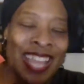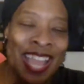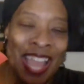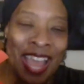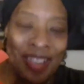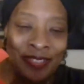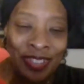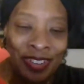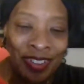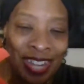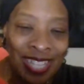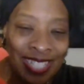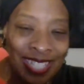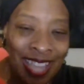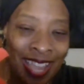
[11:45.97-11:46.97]
Have a
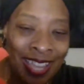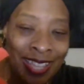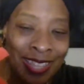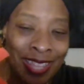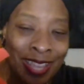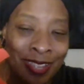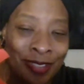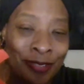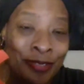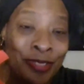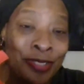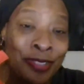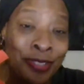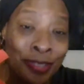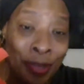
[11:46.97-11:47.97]
great day. Thank you
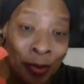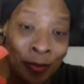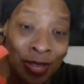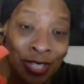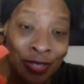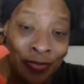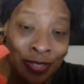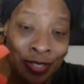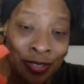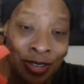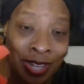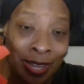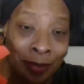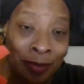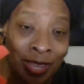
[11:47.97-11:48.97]
so much for
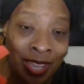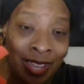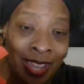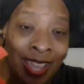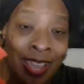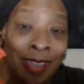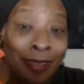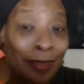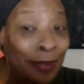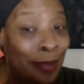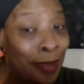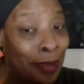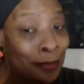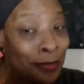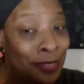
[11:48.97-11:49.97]
joining me, and
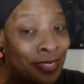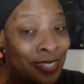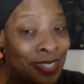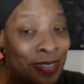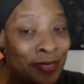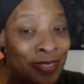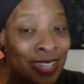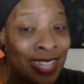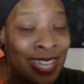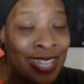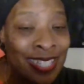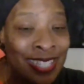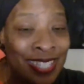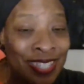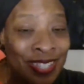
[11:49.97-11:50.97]
I will see you
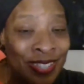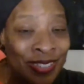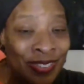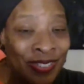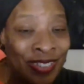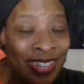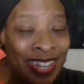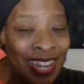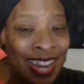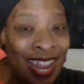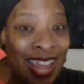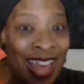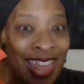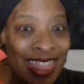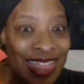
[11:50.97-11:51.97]
again soon.
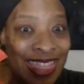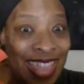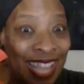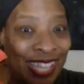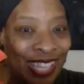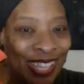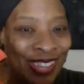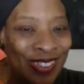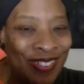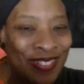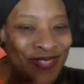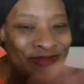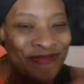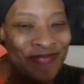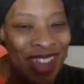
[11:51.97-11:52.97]
Thank
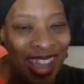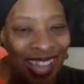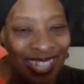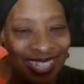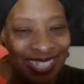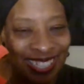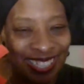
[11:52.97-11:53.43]
you. Bye.